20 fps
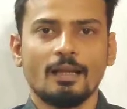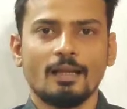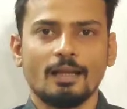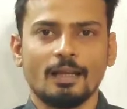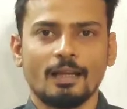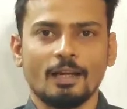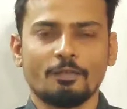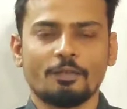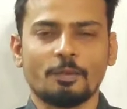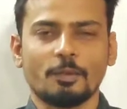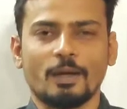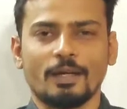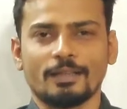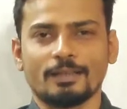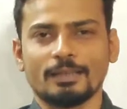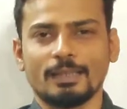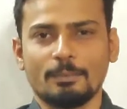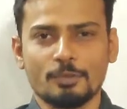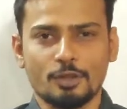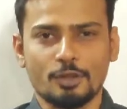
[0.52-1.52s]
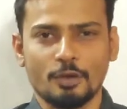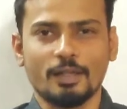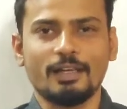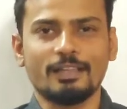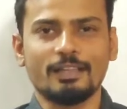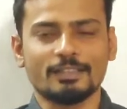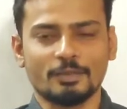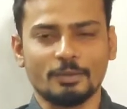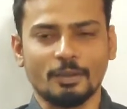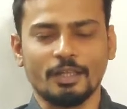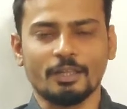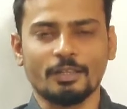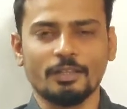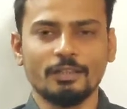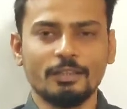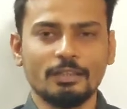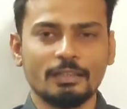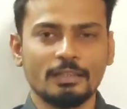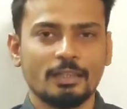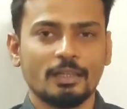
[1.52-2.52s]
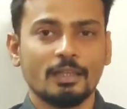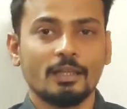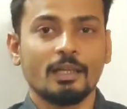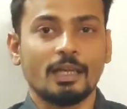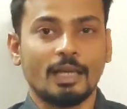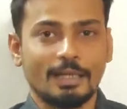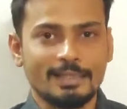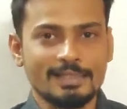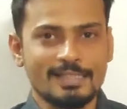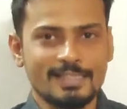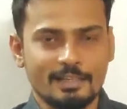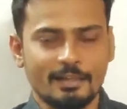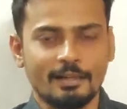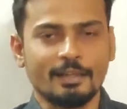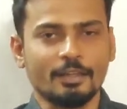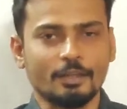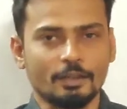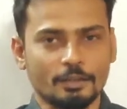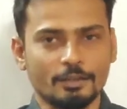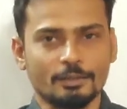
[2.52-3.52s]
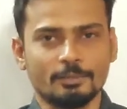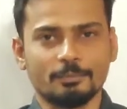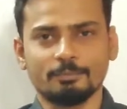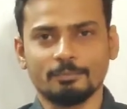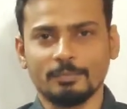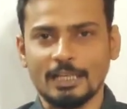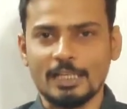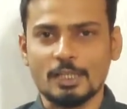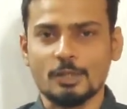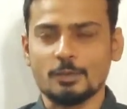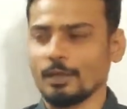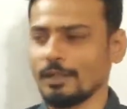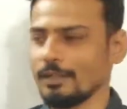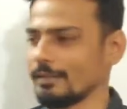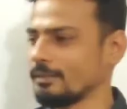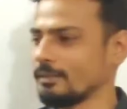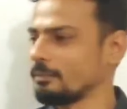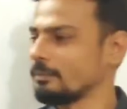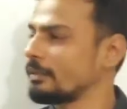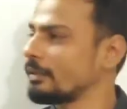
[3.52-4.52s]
Hello everyone, I'm sure you guys are doing good and studying good as well.